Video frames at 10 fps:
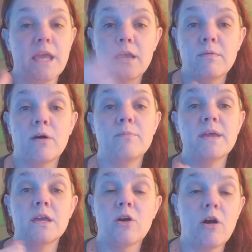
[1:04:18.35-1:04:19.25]
email
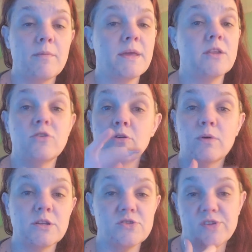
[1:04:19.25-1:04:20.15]
me, comment, do
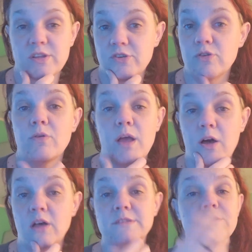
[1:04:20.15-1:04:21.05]
what you need to.
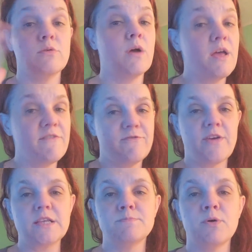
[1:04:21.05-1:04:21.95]
Also,
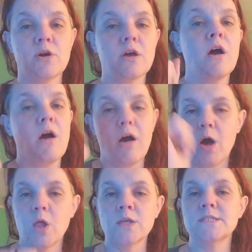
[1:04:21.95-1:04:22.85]
Facebook,
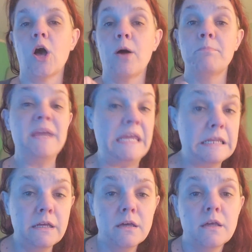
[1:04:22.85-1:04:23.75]
Holly's
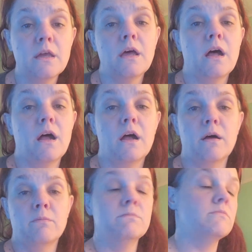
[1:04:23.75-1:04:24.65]
Hobbied.
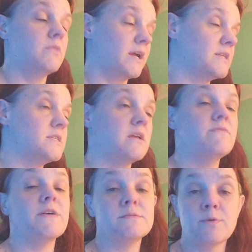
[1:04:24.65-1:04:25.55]
Like I
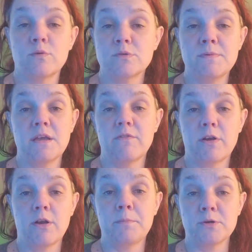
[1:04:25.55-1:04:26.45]
said, Facebook was being
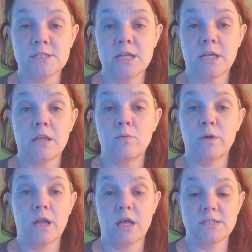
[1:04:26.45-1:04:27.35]
very persnickety
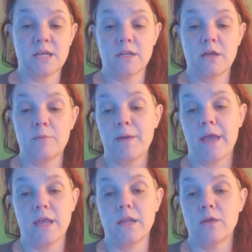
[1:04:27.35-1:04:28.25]
when I signed up,
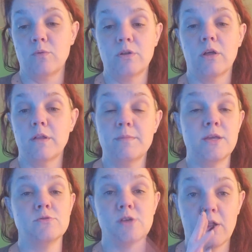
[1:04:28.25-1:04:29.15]
and it would not let me
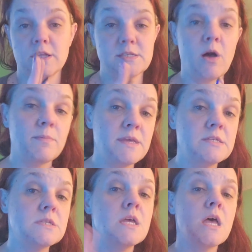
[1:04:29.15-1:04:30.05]
use Holly's
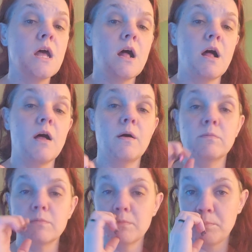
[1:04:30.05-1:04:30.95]
Hobbies.
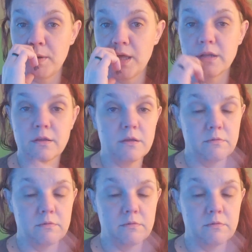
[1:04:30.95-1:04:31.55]
But